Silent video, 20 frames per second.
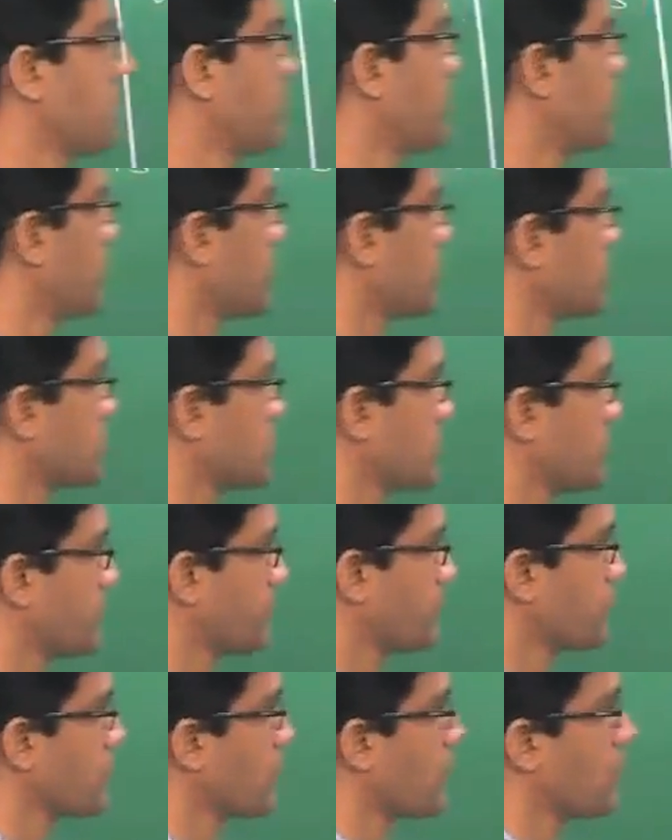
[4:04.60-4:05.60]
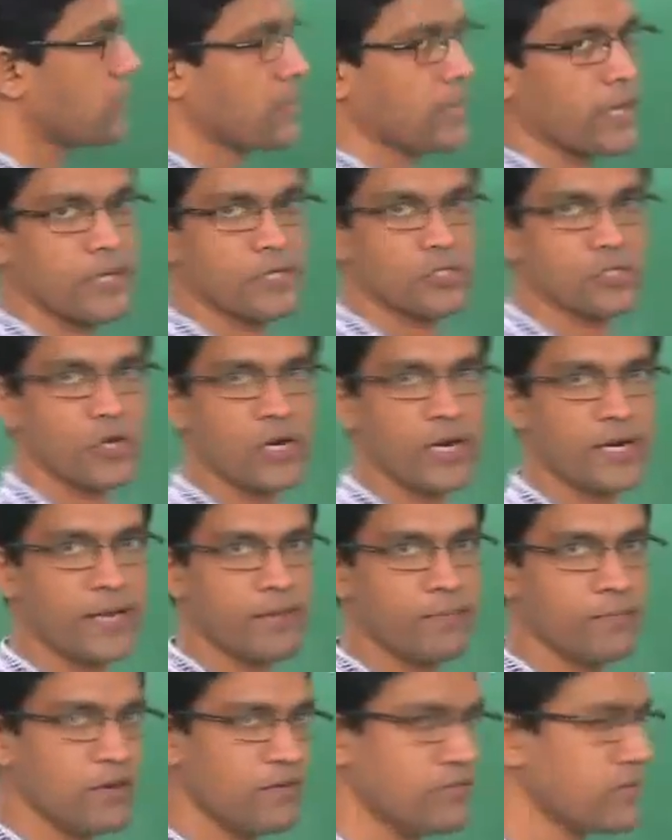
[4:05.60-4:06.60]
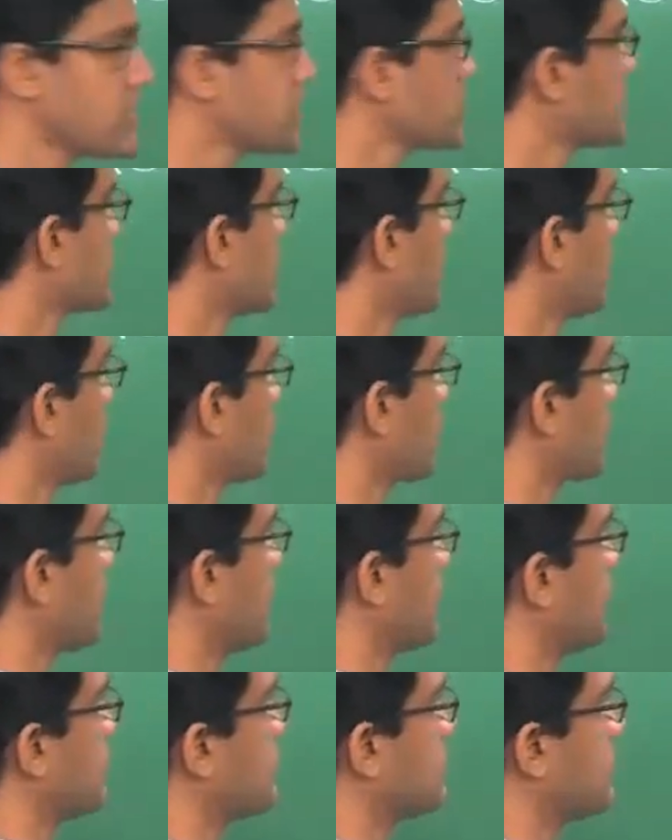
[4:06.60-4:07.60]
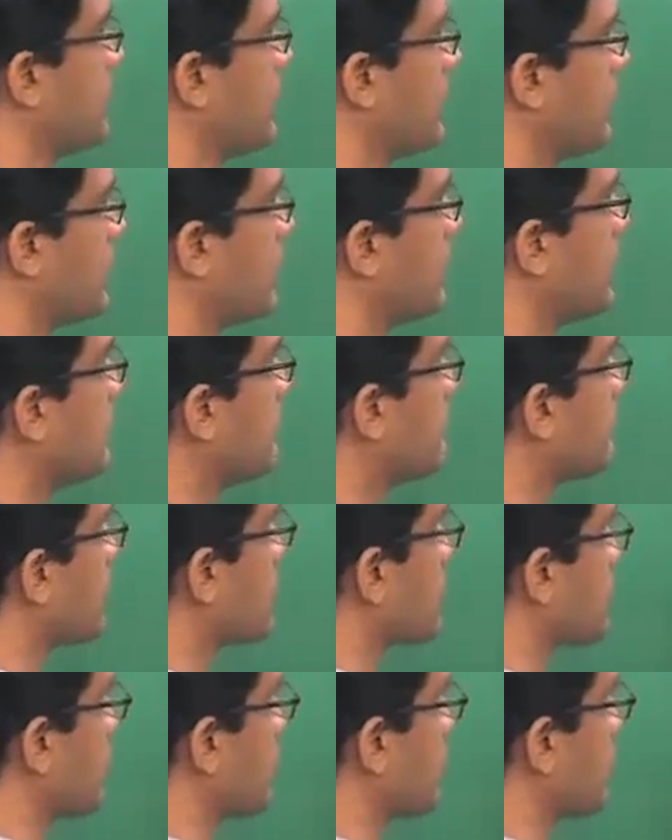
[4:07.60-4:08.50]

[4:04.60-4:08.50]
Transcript: matrix. Okay, so let M inverse denote the inverse